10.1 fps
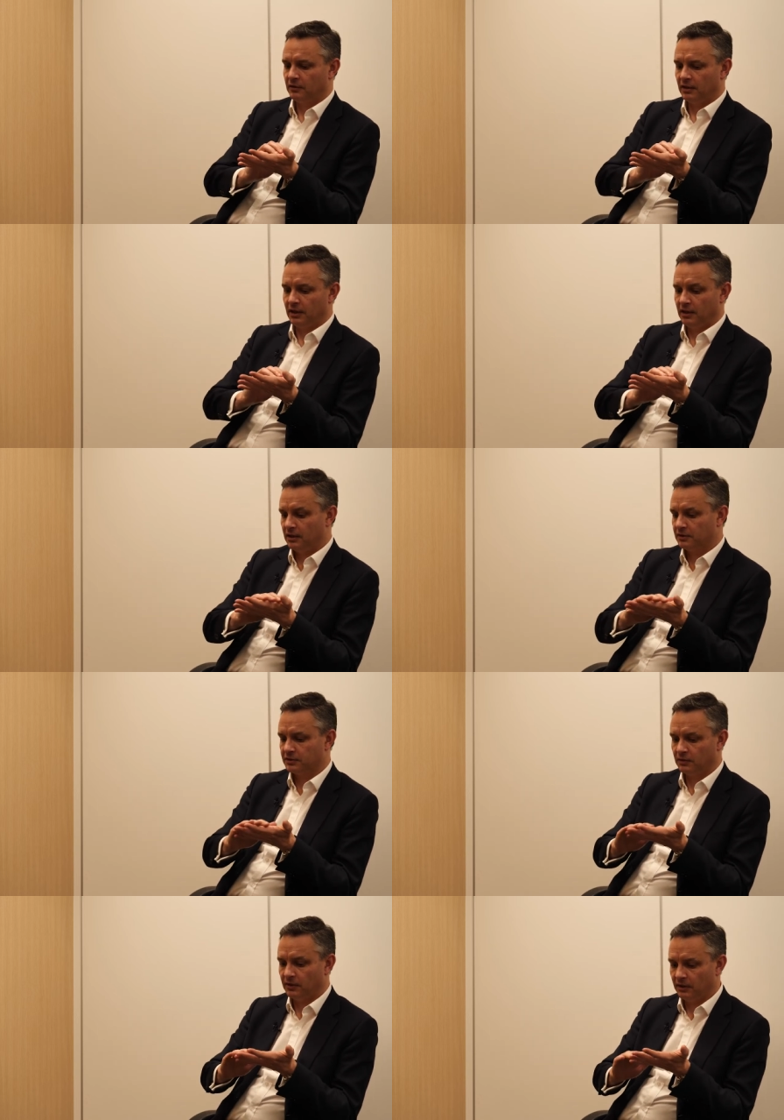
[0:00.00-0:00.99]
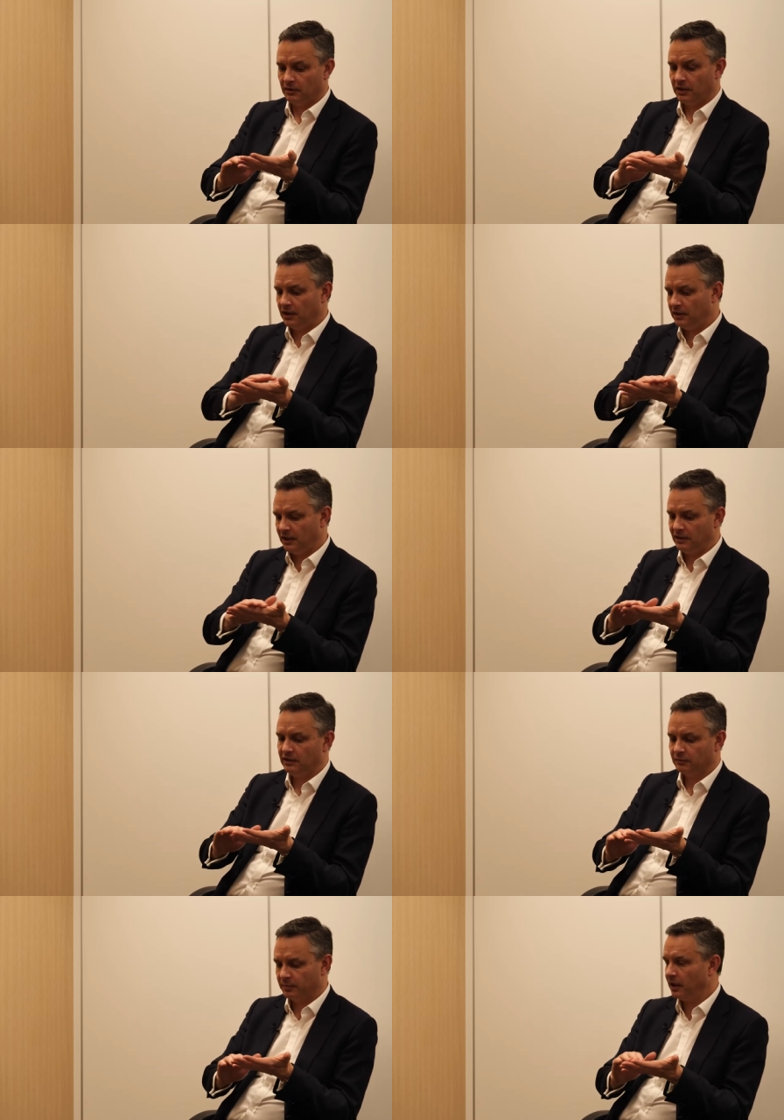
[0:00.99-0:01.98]
uh, so in in any
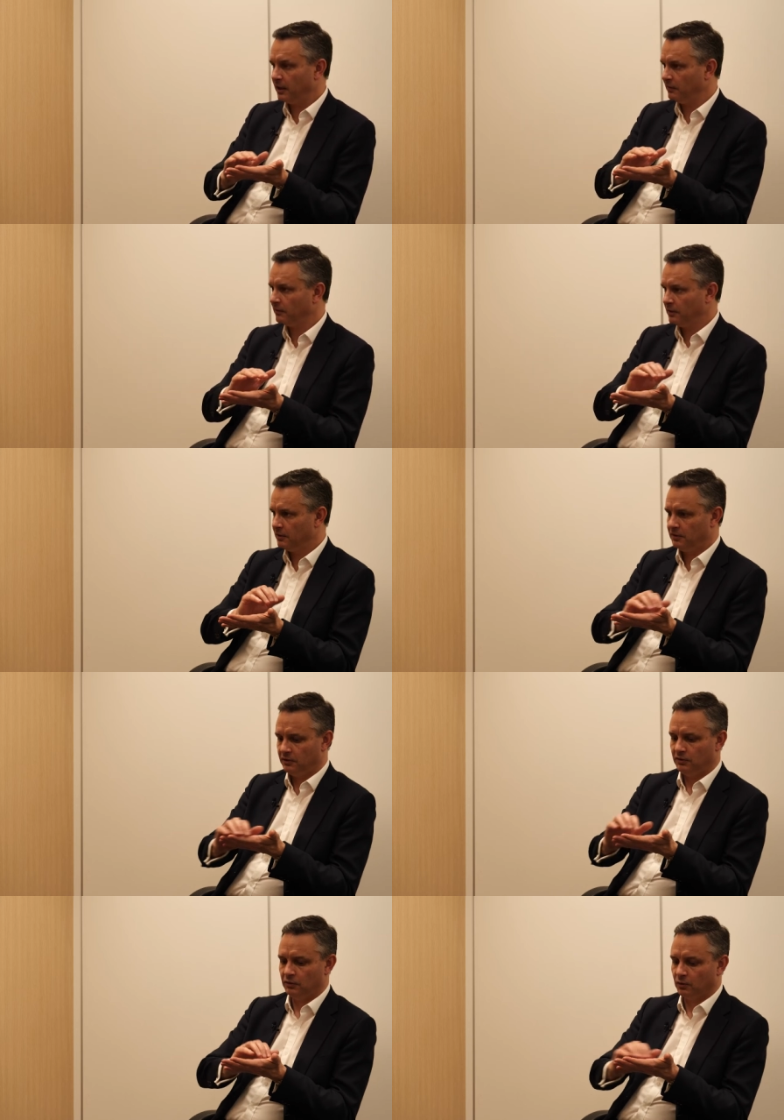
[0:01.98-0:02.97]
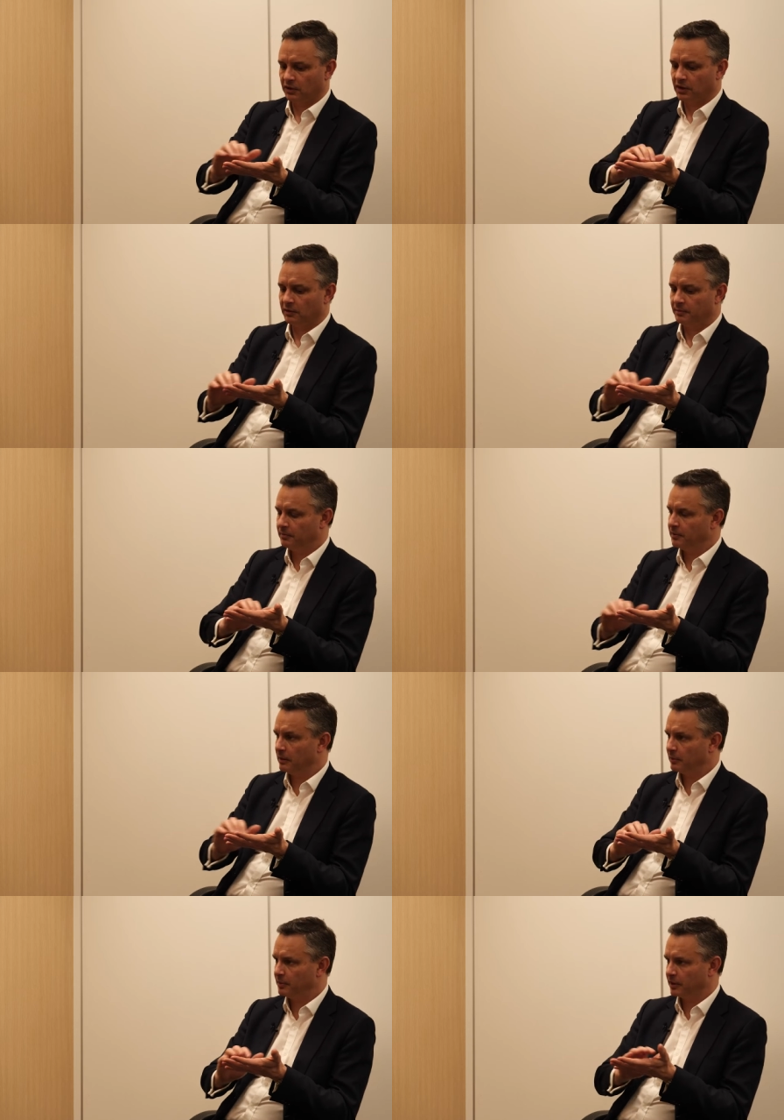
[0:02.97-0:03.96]
debate you want to kind of be
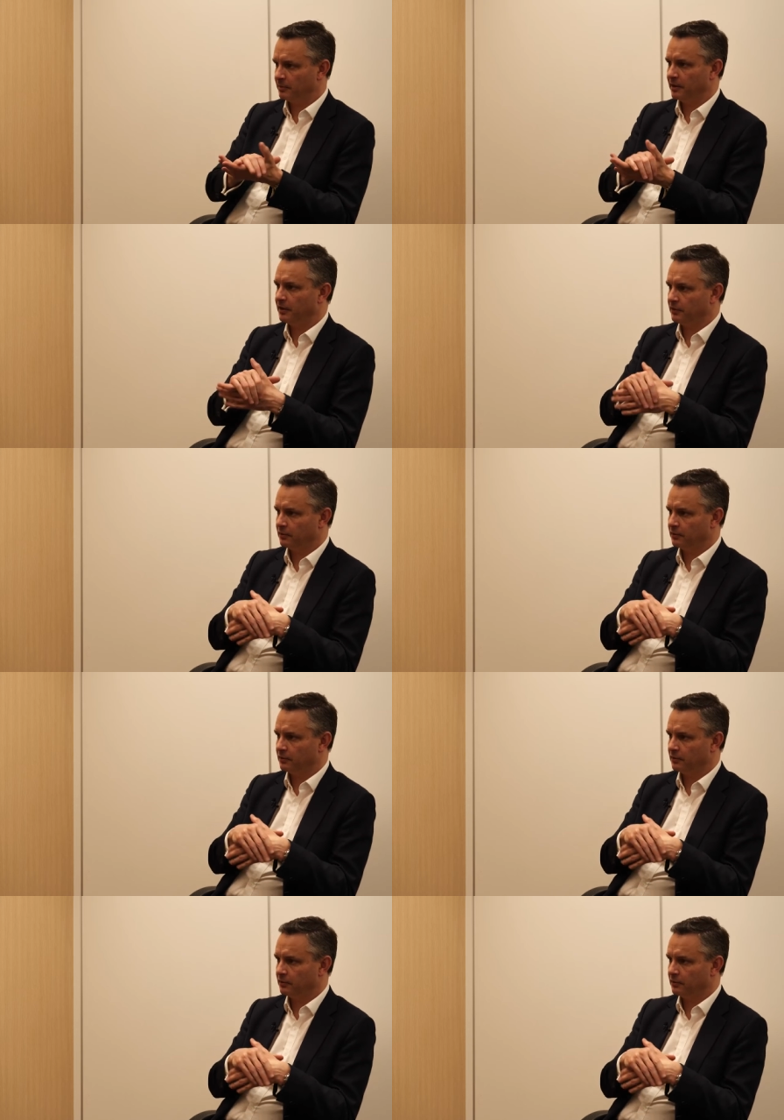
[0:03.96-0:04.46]
able to pick apart